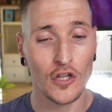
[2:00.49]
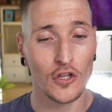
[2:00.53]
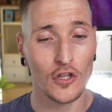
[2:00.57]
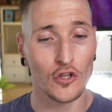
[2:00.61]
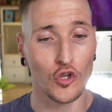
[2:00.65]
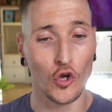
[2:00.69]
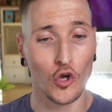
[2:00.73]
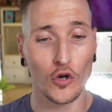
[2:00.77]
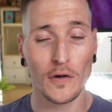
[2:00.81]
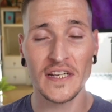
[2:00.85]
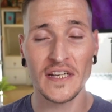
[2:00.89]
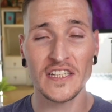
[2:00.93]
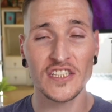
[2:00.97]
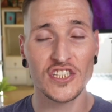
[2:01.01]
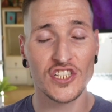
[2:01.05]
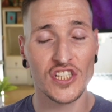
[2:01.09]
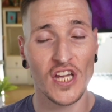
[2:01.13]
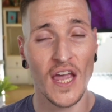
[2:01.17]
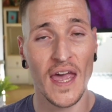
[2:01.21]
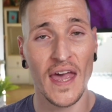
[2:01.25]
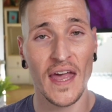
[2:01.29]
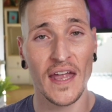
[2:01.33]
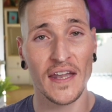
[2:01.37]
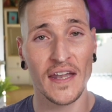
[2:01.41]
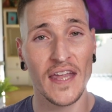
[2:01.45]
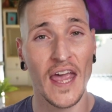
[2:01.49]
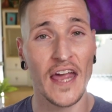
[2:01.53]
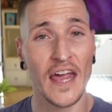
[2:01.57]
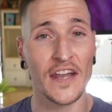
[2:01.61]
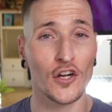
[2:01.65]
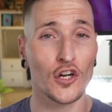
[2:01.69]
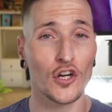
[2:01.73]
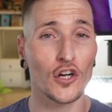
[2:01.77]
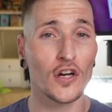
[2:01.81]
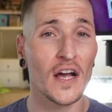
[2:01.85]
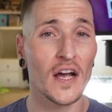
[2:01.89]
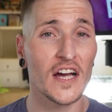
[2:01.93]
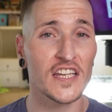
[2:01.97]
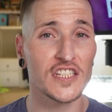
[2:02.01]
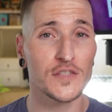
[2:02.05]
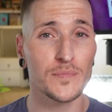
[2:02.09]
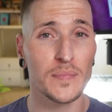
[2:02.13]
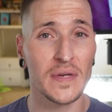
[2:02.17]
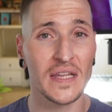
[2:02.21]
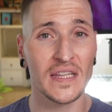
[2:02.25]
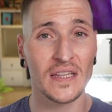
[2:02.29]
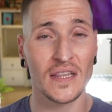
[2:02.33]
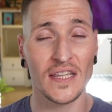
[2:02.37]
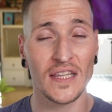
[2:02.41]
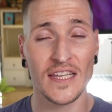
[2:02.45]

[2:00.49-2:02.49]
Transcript: Lauren Chen and her husband